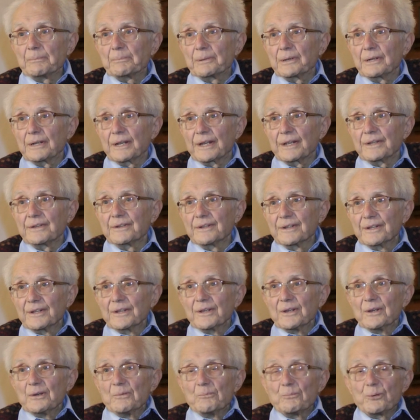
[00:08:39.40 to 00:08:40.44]
people and
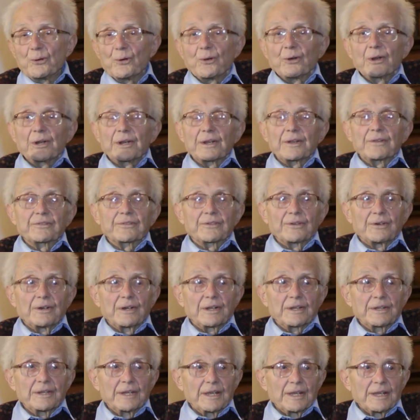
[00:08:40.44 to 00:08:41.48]
Paul and
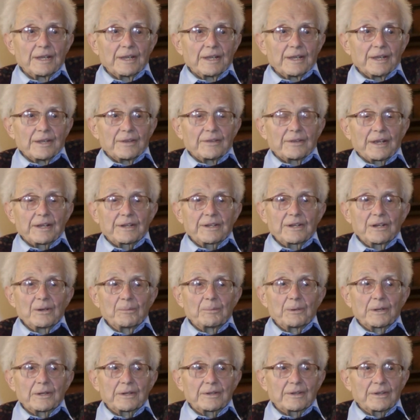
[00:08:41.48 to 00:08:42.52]
so on, that
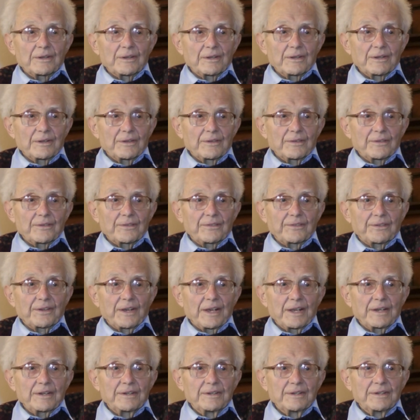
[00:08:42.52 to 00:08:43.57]
Hilbert
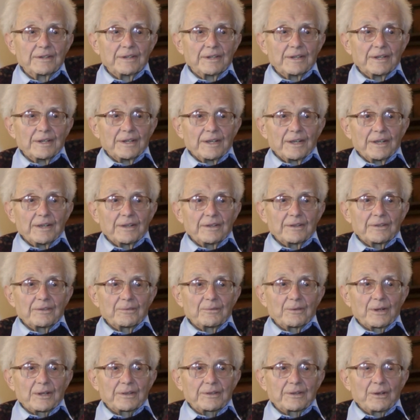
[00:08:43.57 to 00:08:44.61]
said
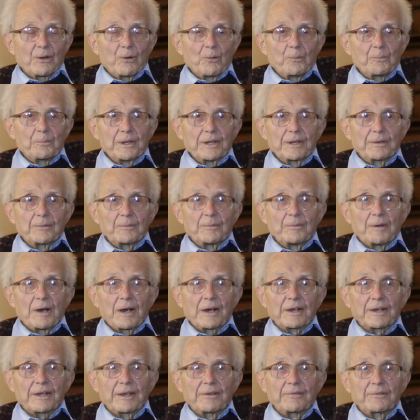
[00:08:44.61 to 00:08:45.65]
at the opening
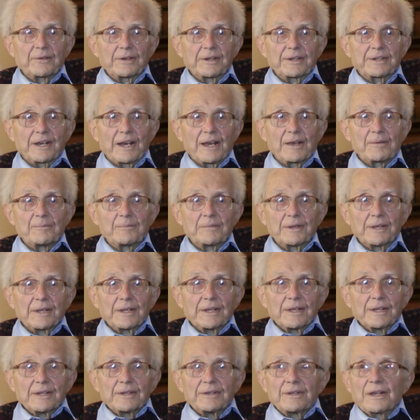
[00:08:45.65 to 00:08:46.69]
remark every time,
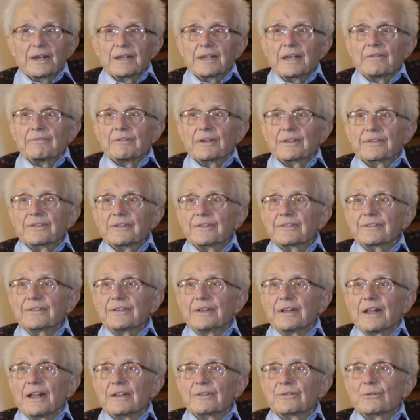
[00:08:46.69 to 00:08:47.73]
"Na ja, was
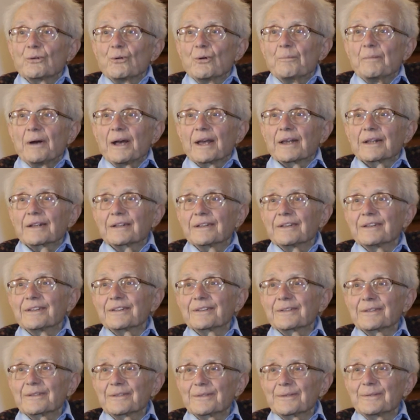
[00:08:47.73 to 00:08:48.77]
ist ein Atom
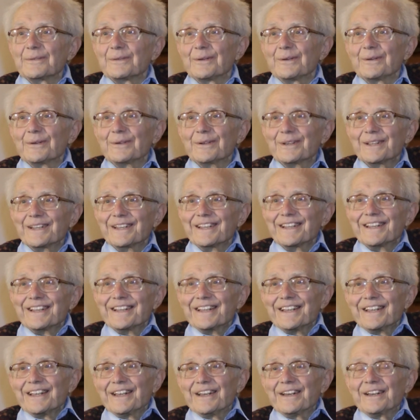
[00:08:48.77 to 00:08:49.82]
eigentlich?" You know?
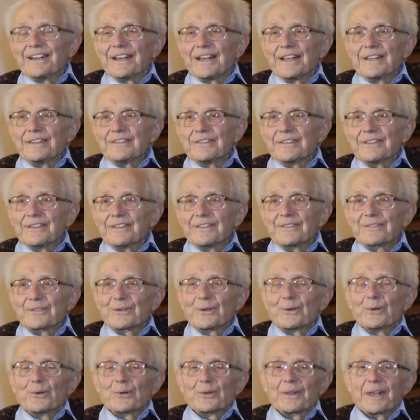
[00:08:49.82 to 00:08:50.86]
And
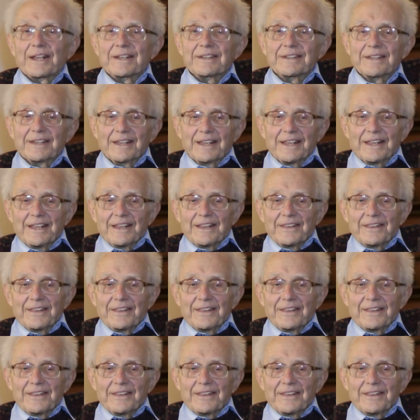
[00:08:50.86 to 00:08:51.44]
so that,